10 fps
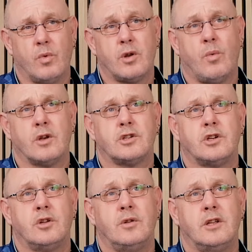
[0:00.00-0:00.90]
would I want to
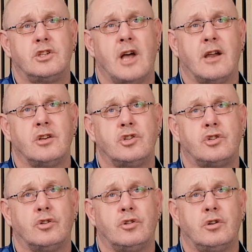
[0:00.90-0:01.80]
do the challenge
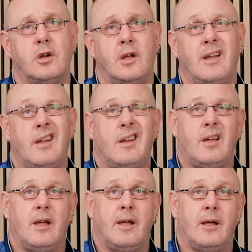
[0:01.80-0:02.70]
tour,
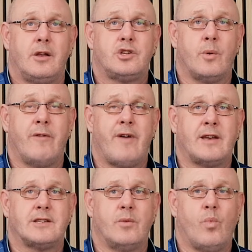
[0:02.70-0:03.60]
2
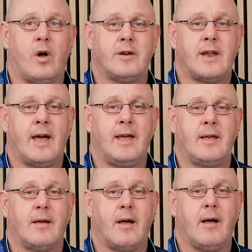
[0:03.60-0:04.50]
events in one day?
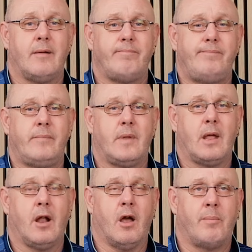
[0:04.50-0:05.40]

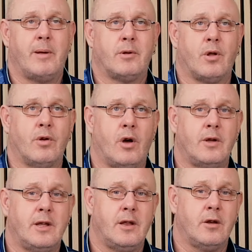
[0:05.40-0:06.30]
A lot of people don't know,
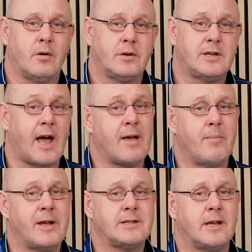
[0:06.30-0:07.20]
you know,
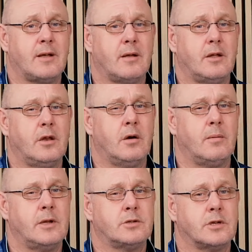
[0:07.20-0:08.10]
diabetic, you know what I
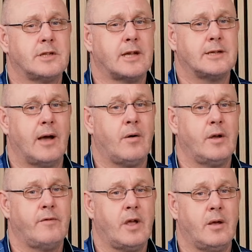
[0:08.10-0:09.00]
mean? So it takes it out
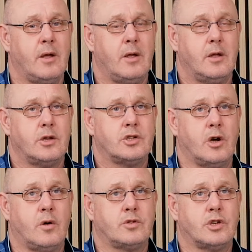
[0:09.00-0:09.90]
of you.
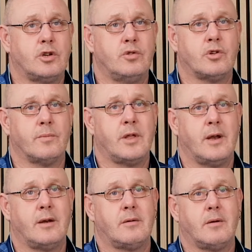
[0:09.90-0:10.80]
So to do
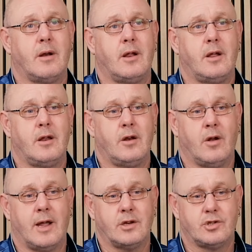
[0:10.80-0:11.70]
something, you know,
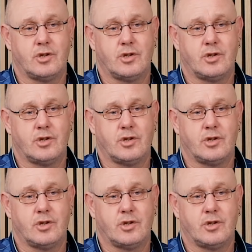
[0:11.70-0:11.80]
like